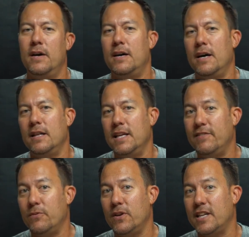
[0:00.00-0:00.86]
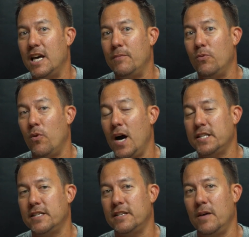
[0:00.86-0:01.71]
living with them and
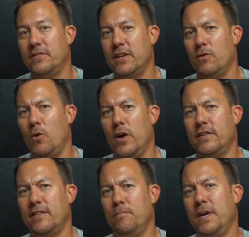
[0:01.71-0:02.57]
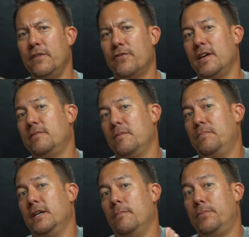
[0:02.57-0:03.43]
watching them to see, well, what does it mean for them to
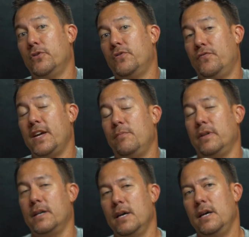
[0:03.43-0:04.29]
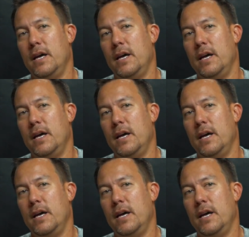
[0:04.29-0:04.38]
be a Buddhist family?